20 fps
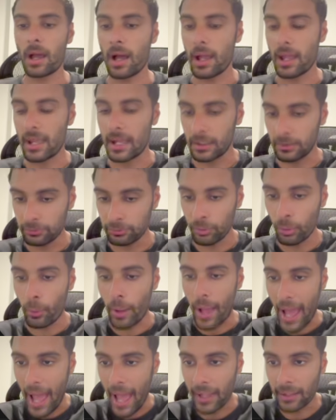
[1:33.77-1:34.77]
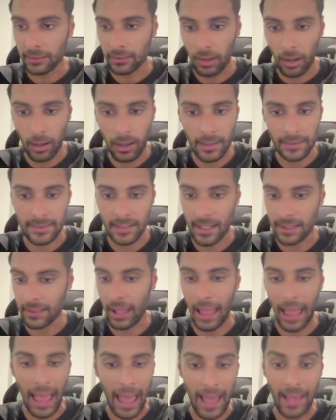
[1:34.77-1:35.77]
info at and
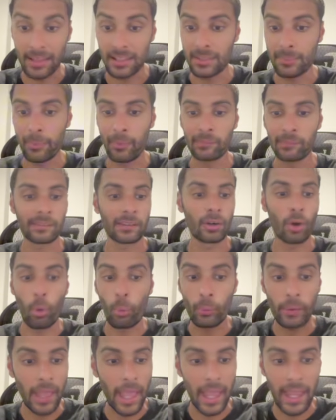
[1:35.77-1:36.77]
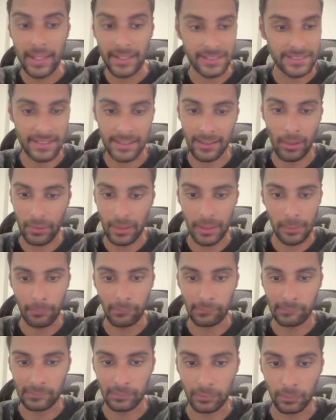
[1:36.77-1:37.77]
contact at emails are okay to send out
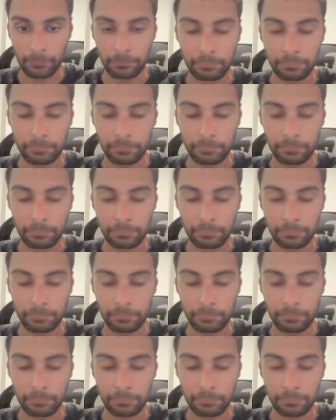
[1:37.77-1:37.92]
emails to.